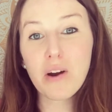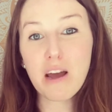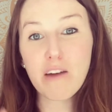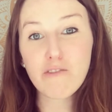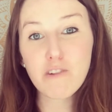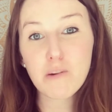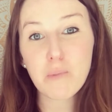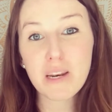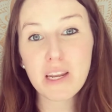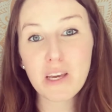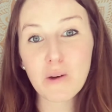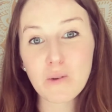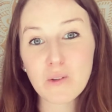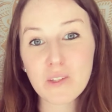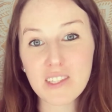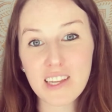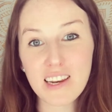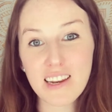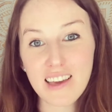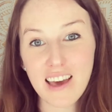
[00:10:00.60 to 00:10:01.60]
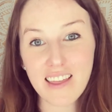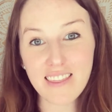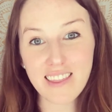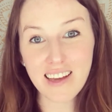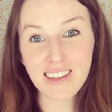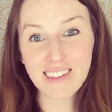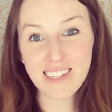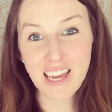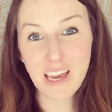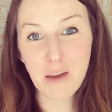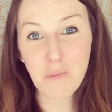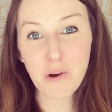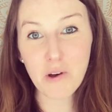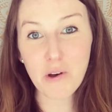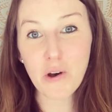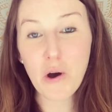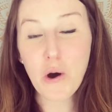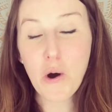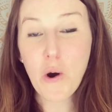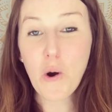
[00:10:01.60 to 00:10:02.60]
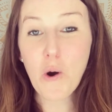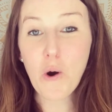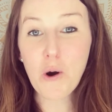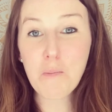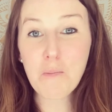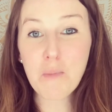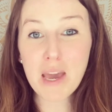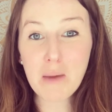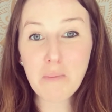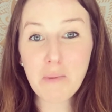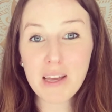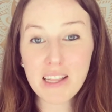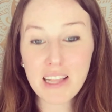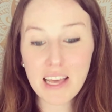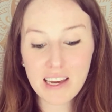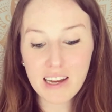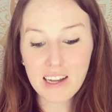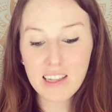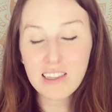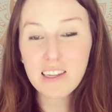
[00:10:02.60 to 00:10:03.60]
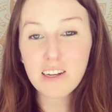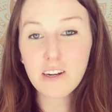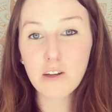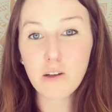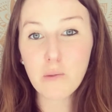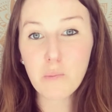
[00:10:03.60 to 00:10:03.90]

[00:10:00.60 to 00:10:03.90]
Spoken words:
everybody who's sitting at that table, or maybe like a little